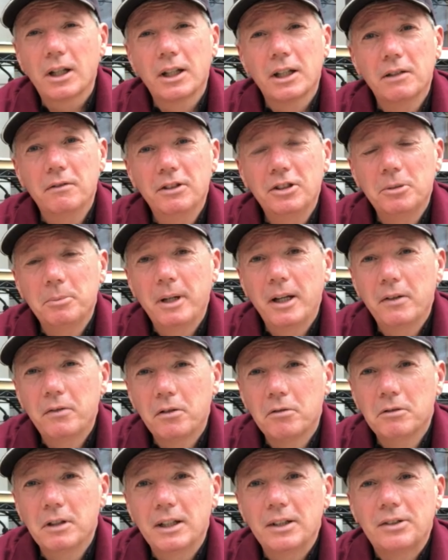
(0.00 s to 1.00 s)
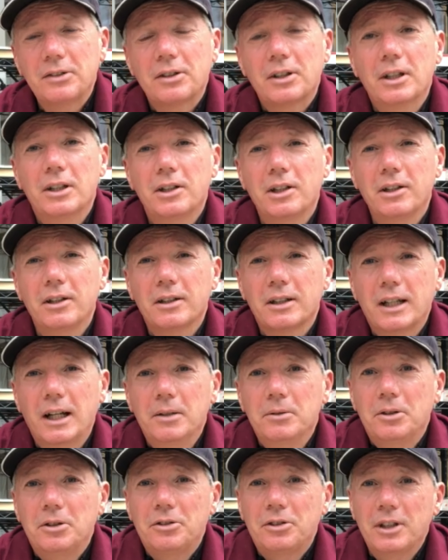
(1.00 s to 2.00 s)
There is a bit of a risk that they'll go
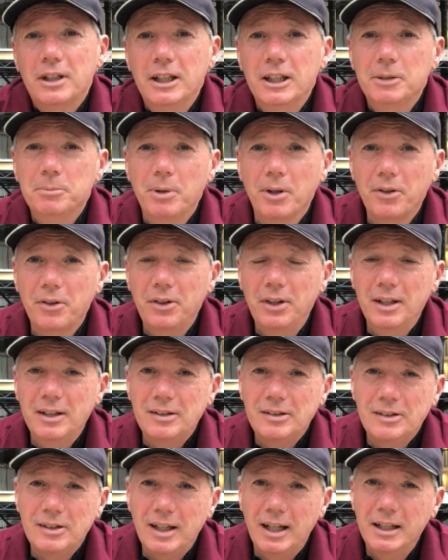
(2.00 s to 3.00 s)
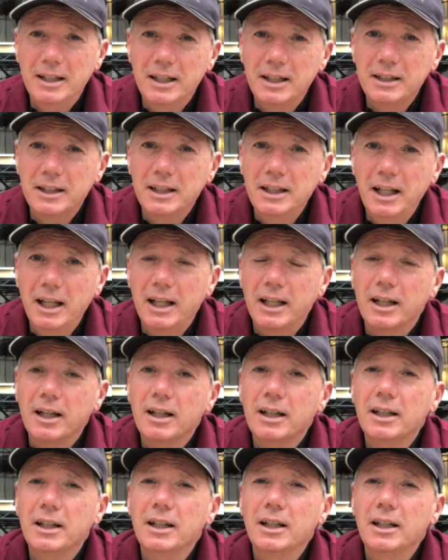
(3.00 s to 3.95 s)
to seed, but this late in the year,